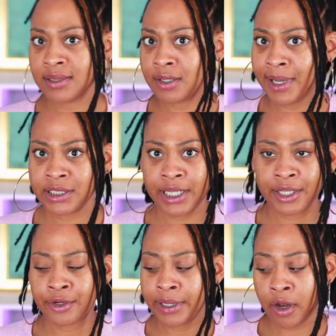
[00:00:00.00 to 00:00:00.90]
this on my
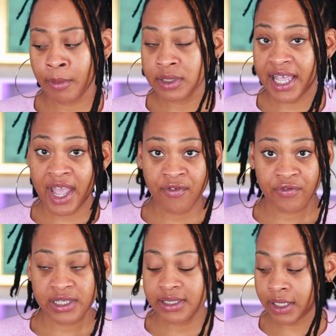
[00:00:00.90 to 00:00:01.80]
channel in almost
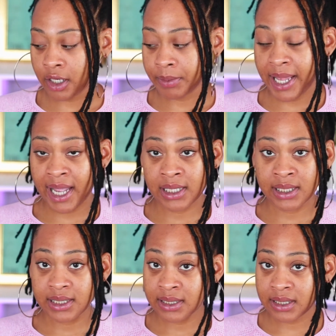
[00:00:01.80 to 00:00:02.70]
every skin update.
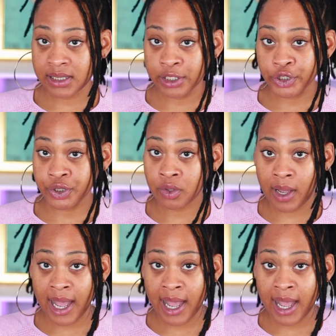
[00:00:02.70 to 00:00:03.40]
This is essential.